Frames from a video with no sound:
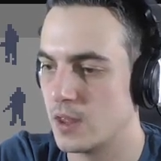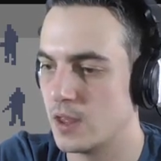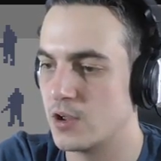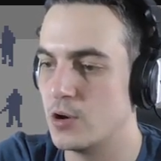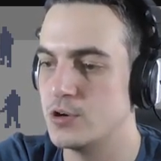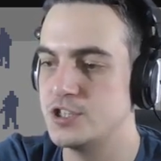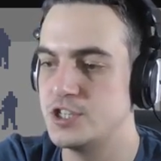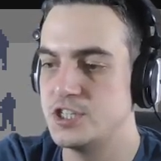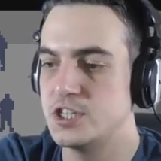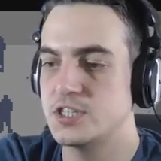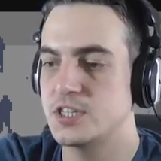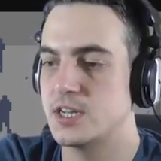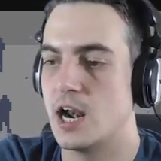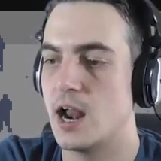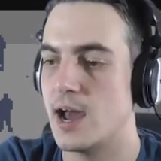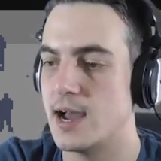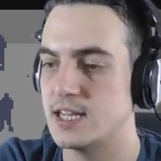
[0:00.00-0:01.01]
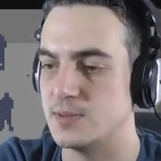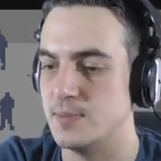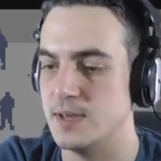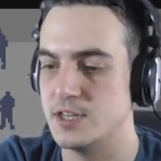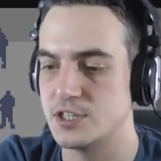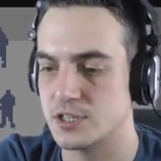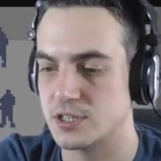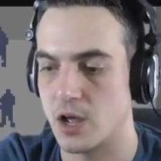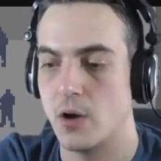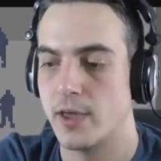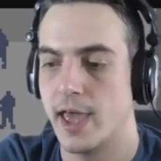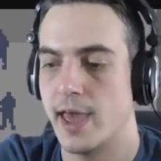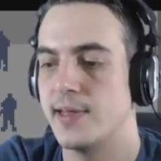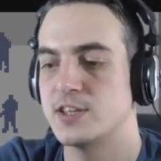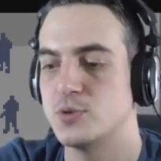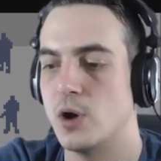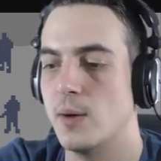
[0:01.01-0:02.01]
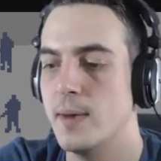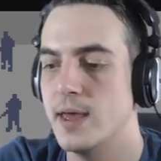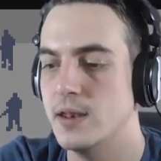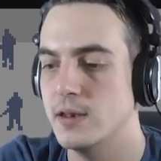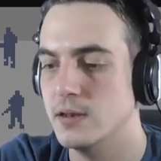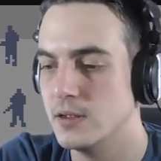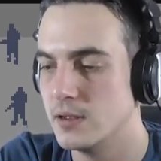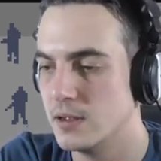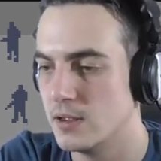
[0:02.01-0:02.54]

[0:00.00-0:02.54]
Of course, she's just going to lie to me. She's going oh yeah, that's what I meant.